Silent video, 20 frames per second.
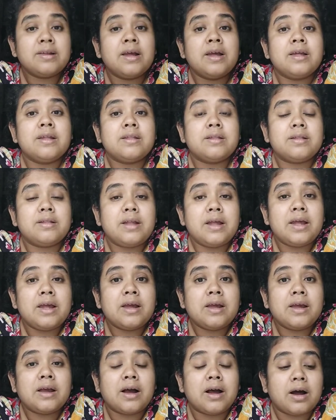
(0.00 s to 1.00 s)
They
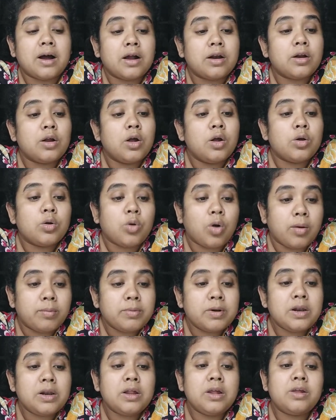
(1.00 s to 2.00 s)
are
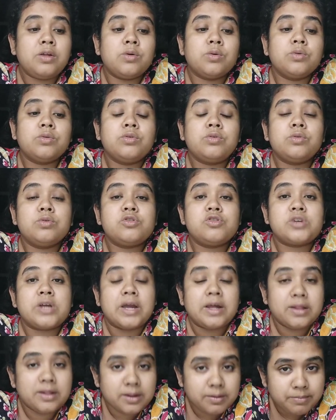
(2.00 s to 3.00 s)
commonly used to check
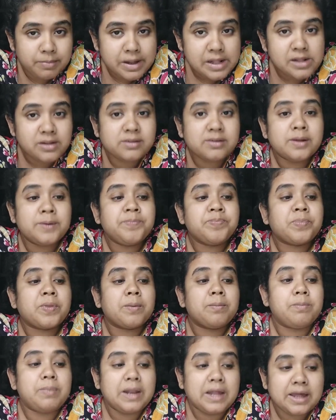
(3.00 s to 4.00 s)
the mails,
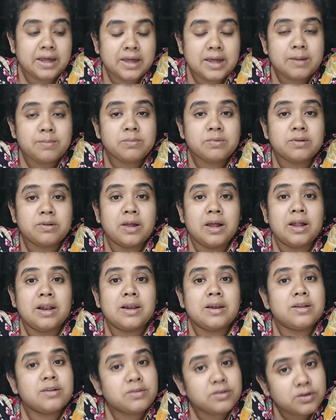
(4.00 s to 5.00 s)
play games,
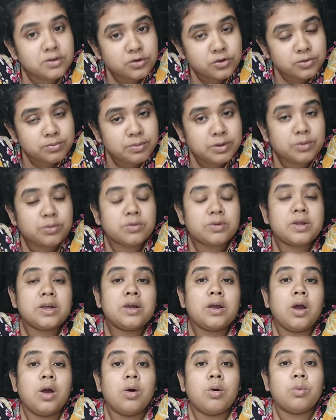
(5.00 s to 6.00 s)
listen to music,
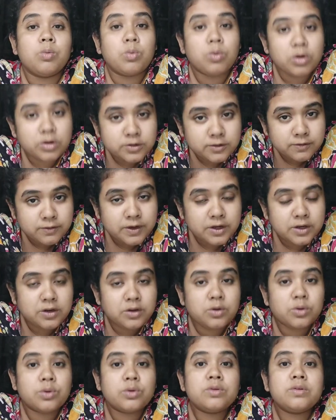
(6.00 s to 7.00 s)
watch
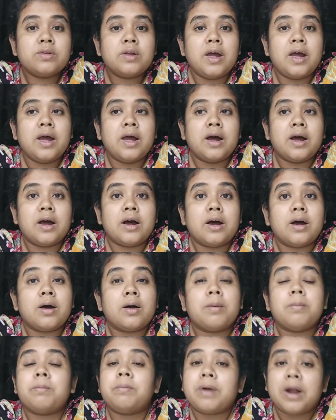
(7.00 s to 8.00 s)
videos,
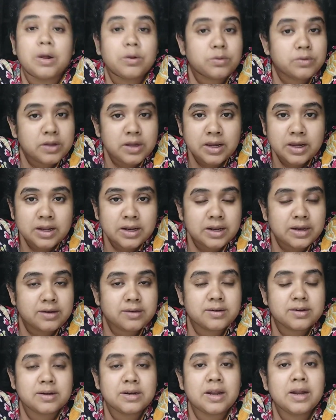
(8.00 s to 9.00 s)
browsing in
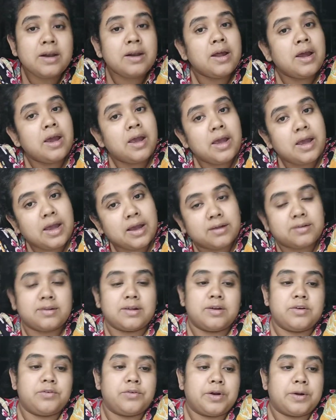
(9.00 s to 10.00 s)
internet,
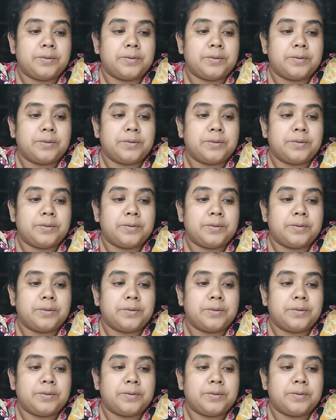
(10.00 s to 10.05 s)
etc.